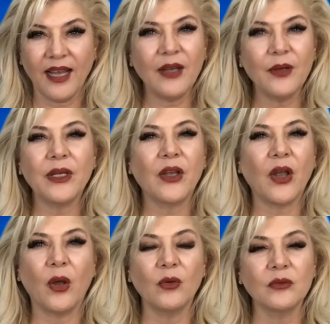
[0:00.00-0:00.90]
How do we
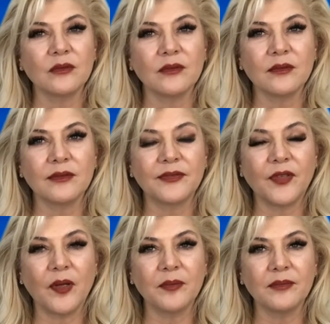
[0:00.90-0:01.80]
go
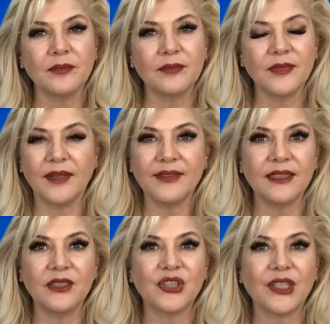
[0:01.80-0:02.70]
from
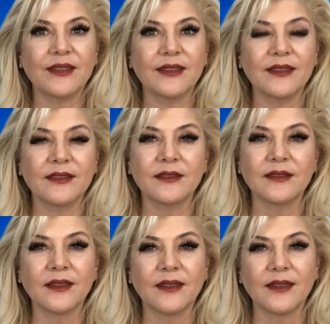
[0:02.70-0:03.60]
loving each other
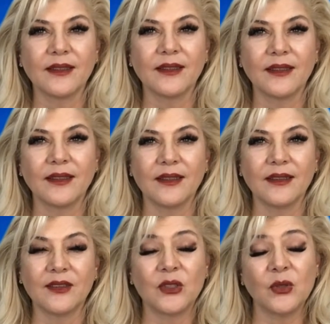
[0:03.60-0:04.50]

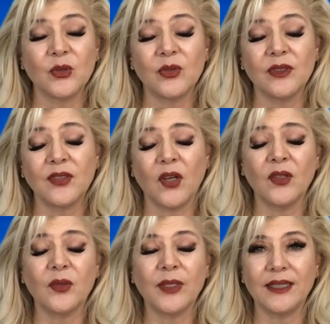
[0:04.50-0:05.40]
to
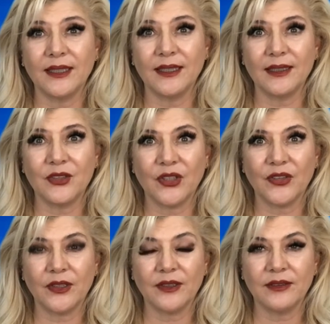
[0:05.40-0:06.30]
tolerating each
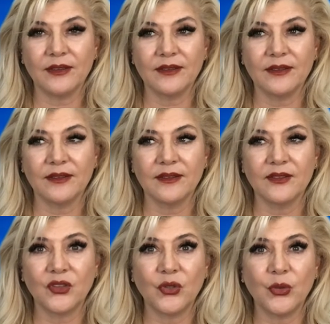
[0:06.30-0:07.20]
other
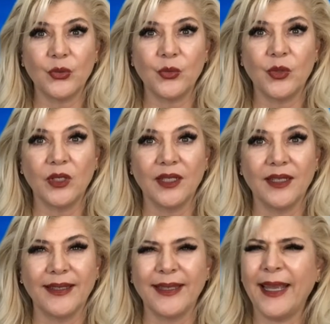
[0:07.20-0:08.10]
to
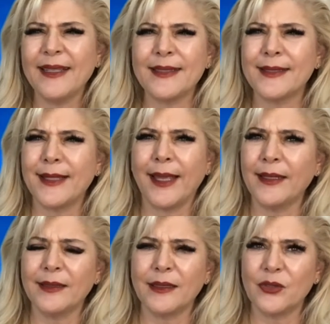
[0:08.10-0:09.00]
can't
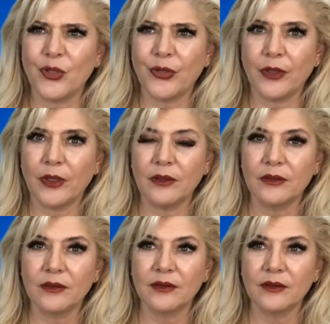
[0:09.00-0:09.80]
stand each other,